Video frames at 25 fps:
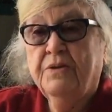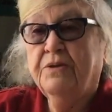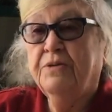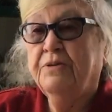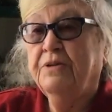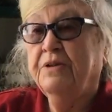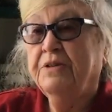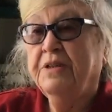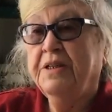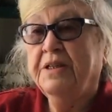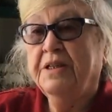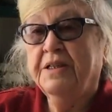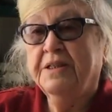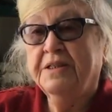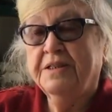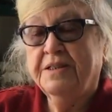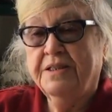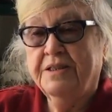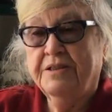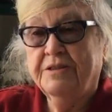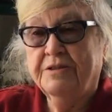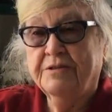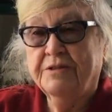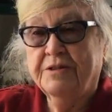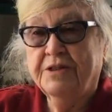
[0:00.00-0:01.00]
Oh yes,
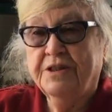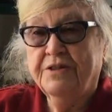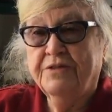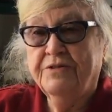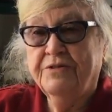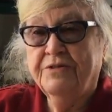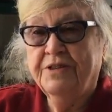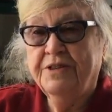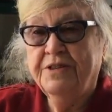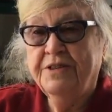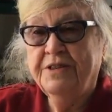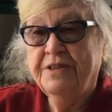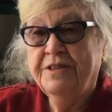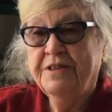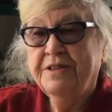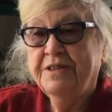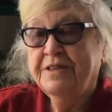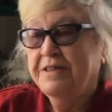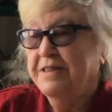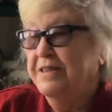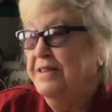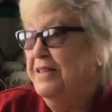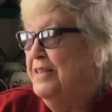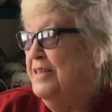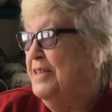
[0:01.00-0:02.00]
it looked different.
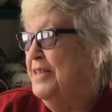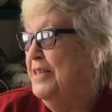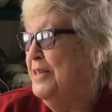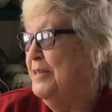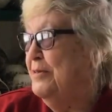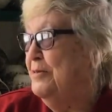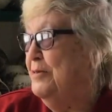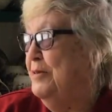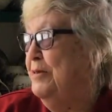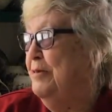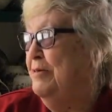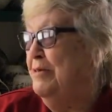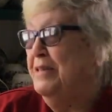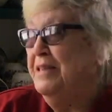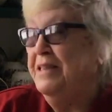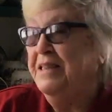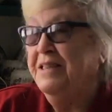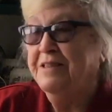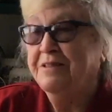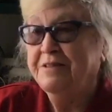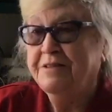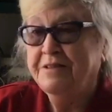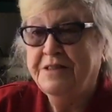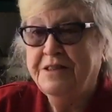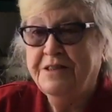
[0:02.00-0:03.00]
It really
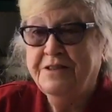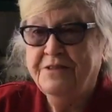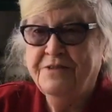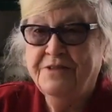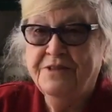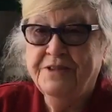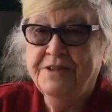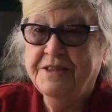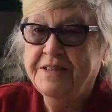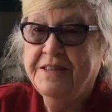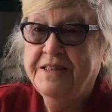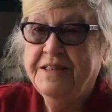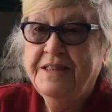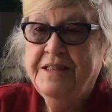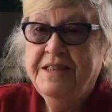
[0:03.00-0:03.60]
looked different.